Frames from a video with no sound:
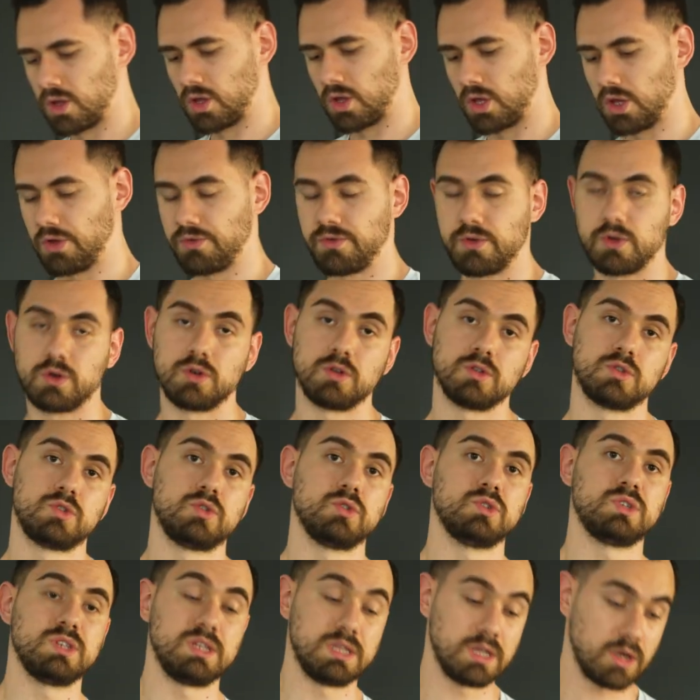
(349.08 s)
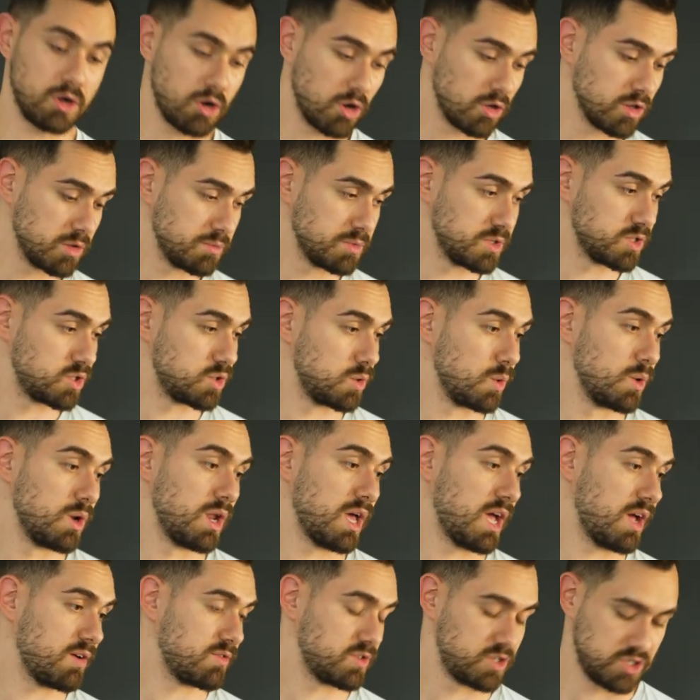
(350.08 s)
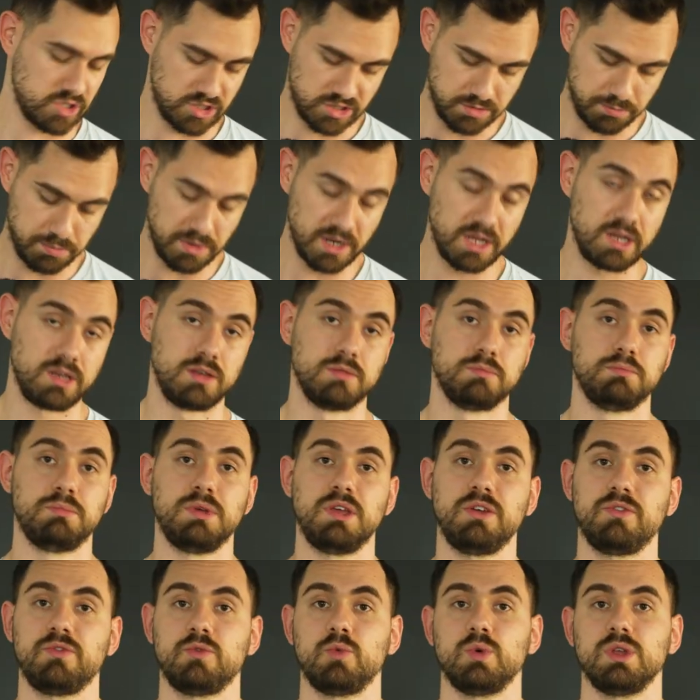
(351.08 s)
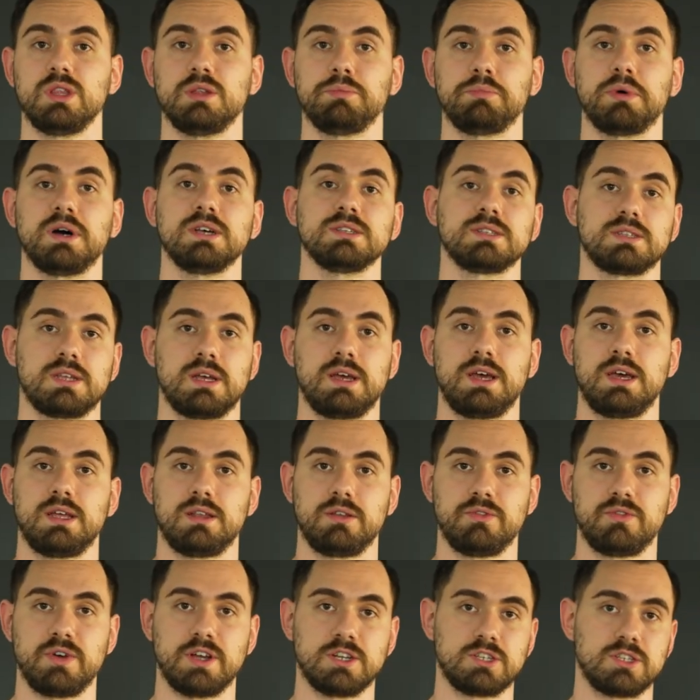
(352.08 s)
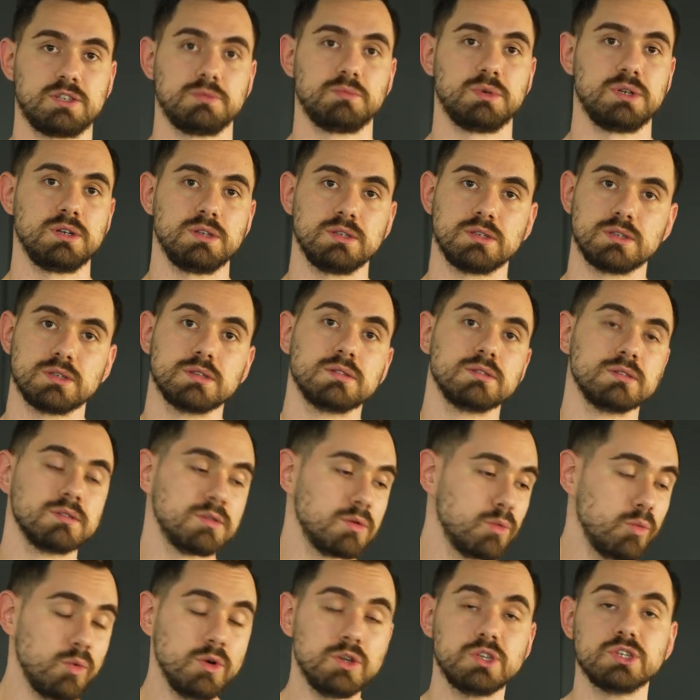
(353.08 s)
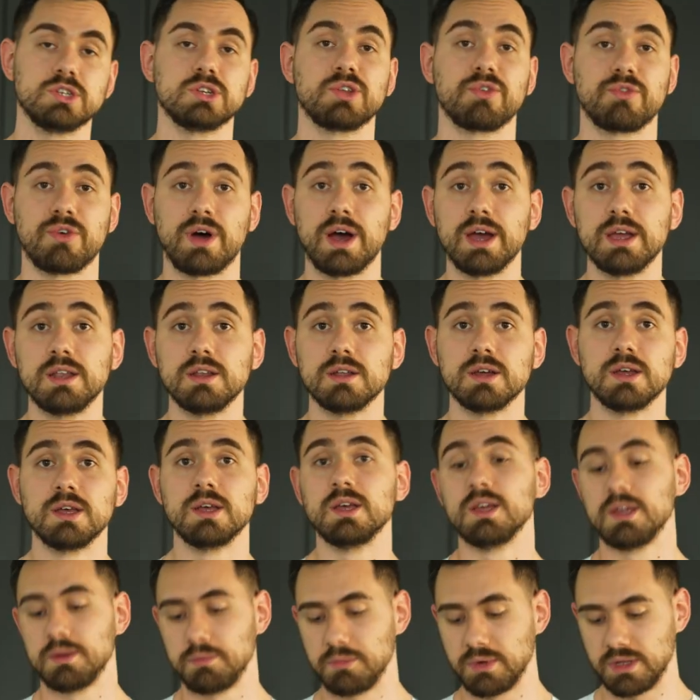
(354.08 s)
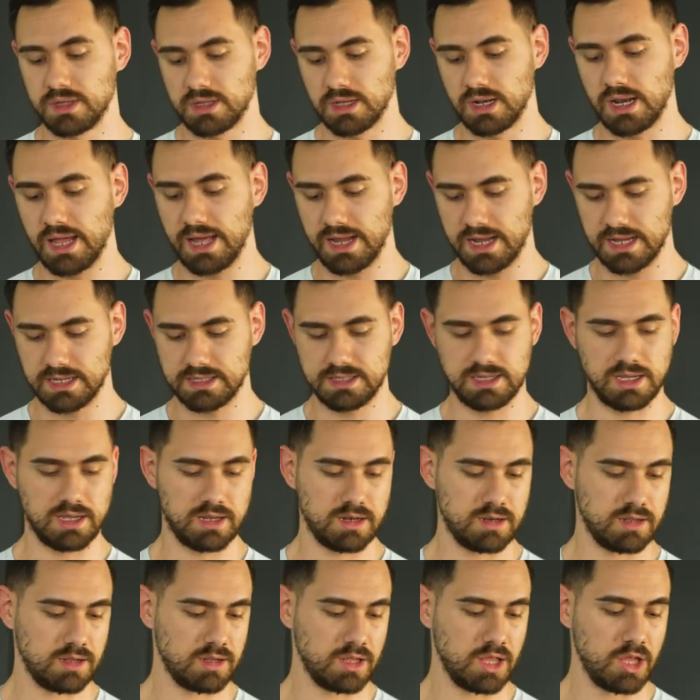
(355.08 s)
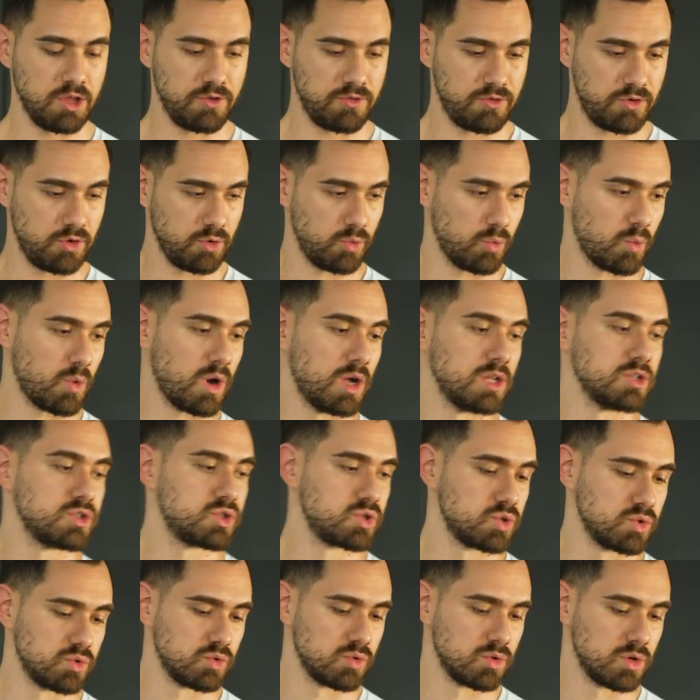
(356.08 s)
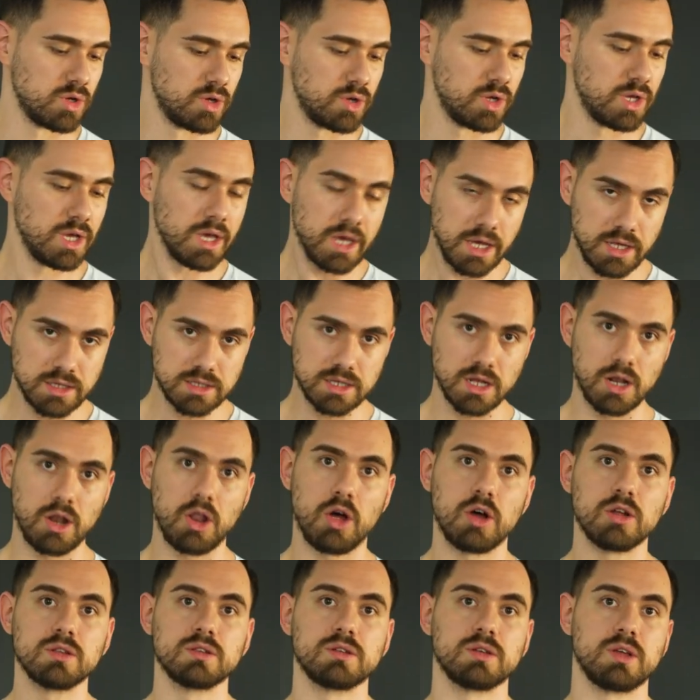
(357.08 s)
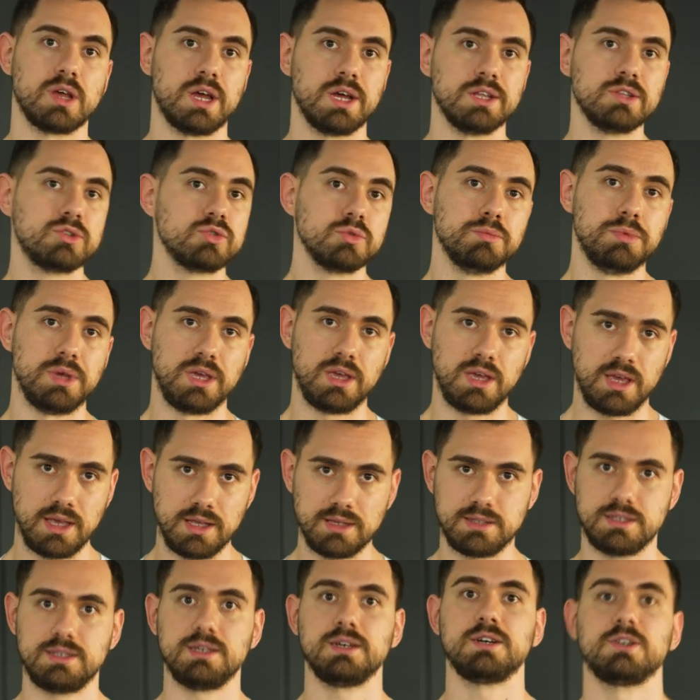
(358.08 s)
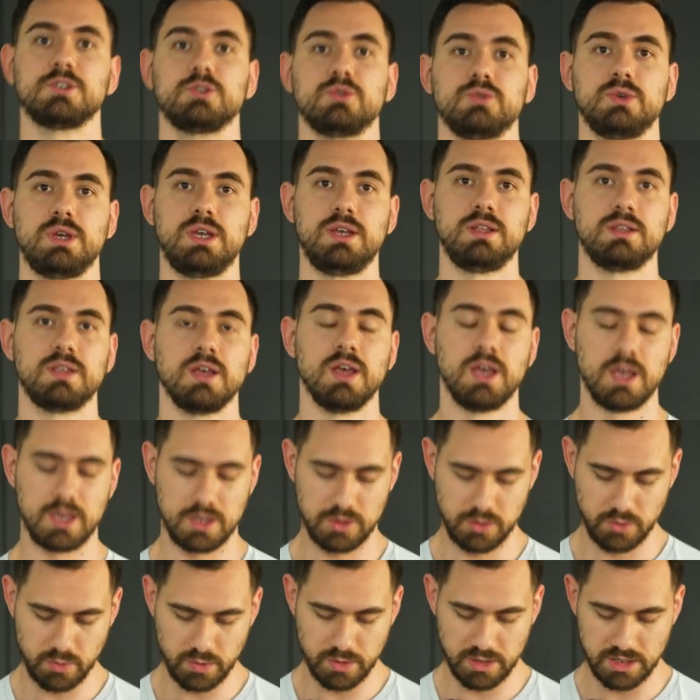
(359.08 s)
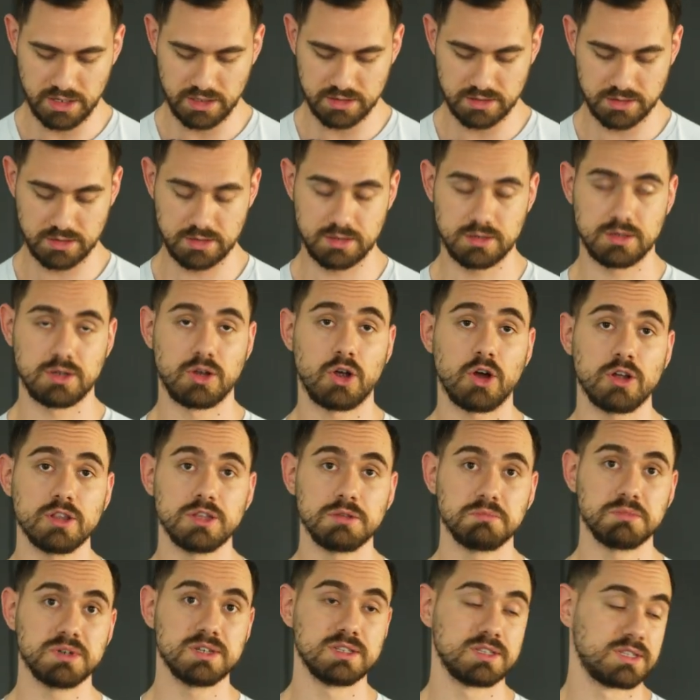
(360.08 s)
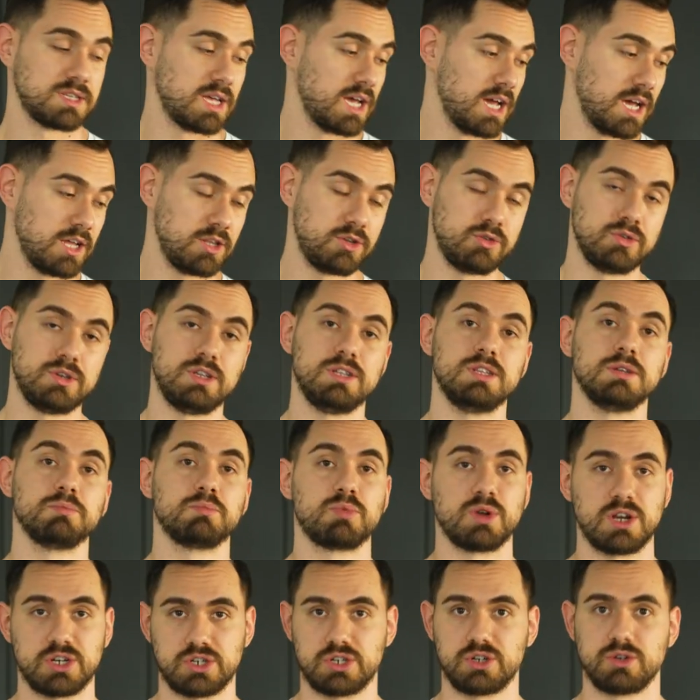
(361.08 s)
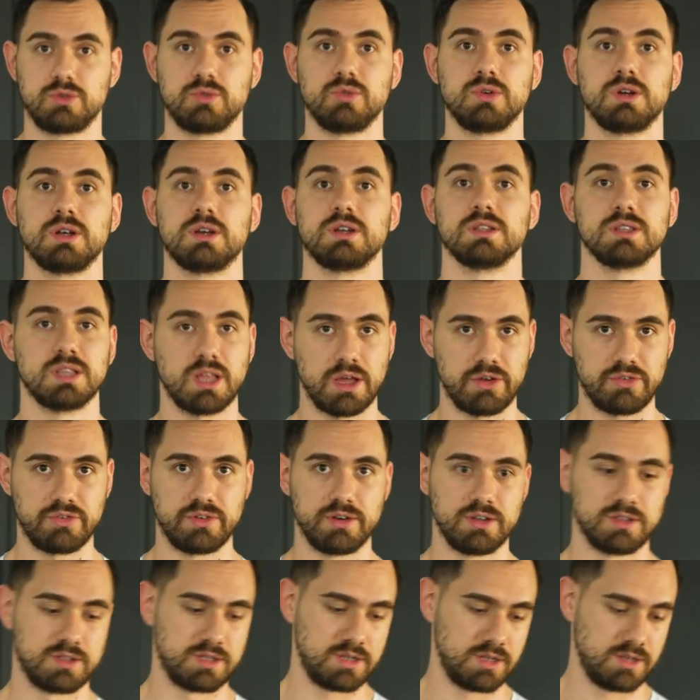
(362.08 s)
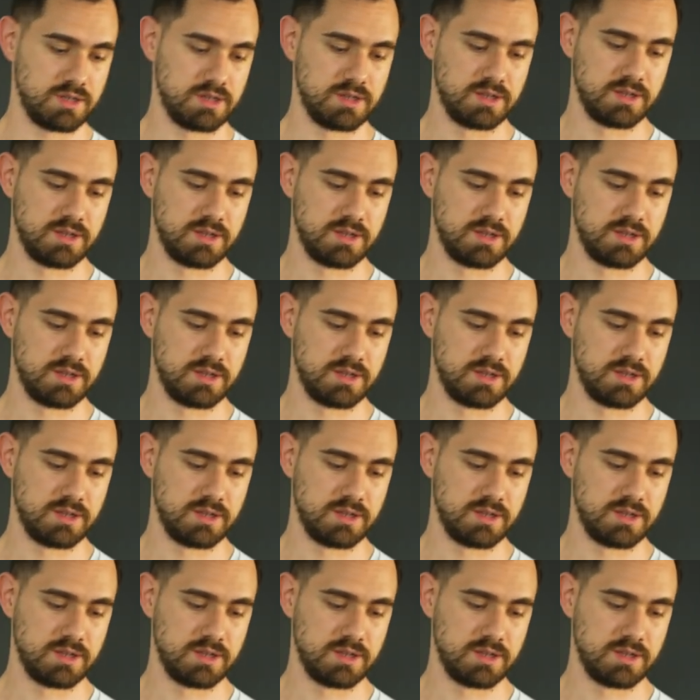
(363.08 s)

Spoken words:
If you're not using the condiments, you will have just plain beef with pasta and vegetables, which is fine. But like I said, if you want to eat a lot and to be easier to eat, you will need condiments and you need a pressure cooker, definitely.